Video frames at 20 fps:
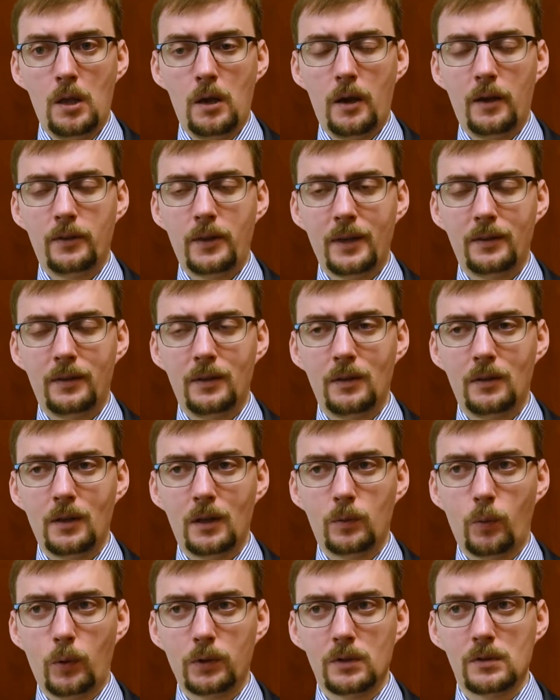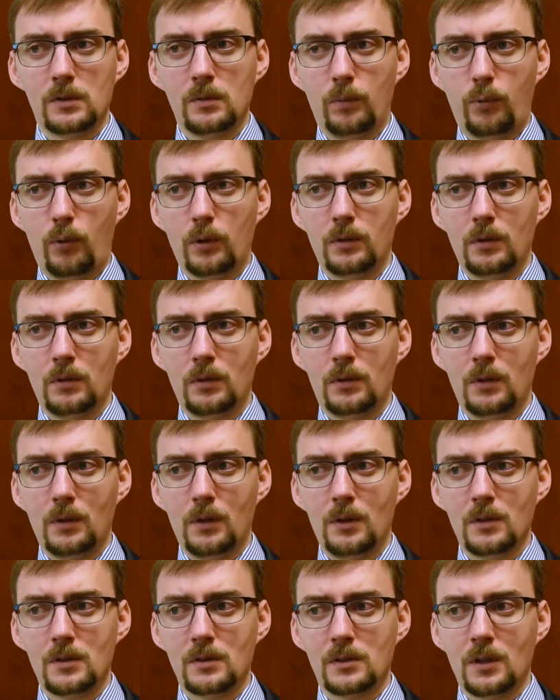And I think that what is important
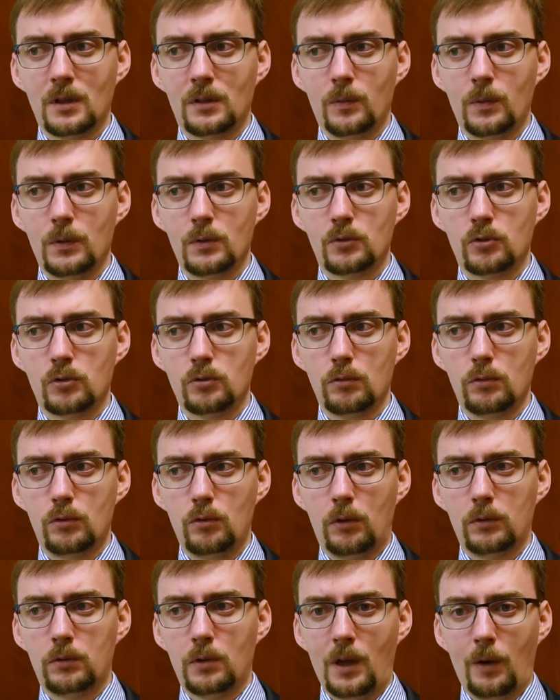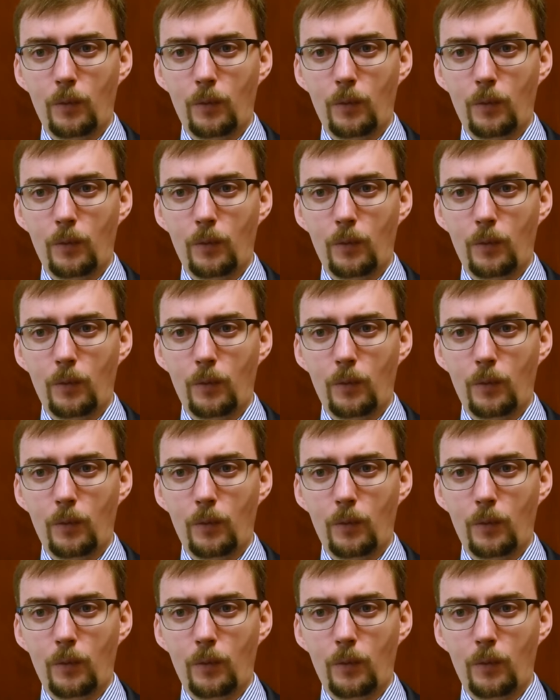is that we should not